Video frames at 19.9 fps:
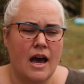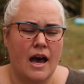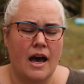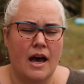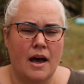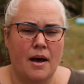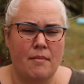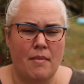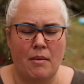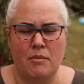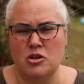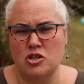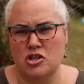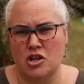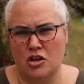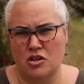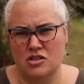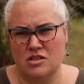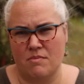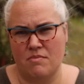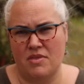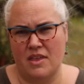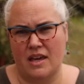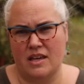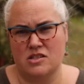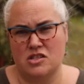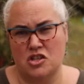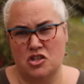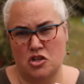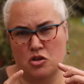I'm gonna show you some
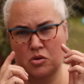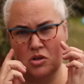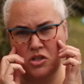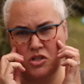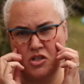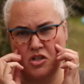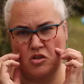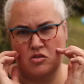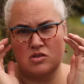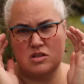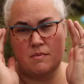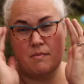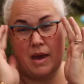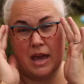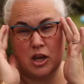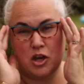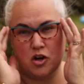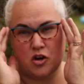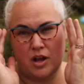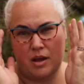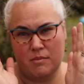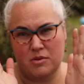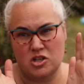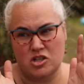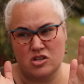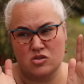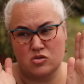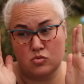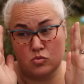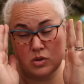things that you can do to make your
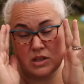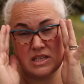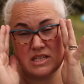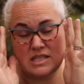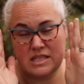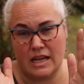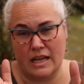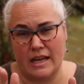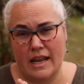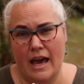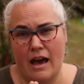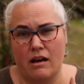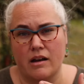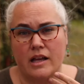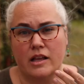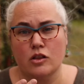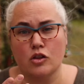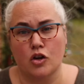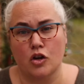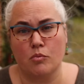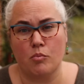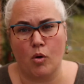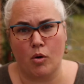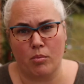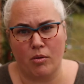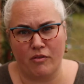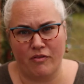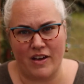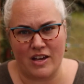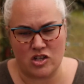images really stand out and look more
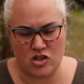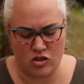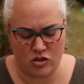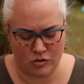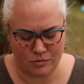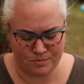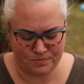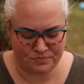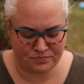professional.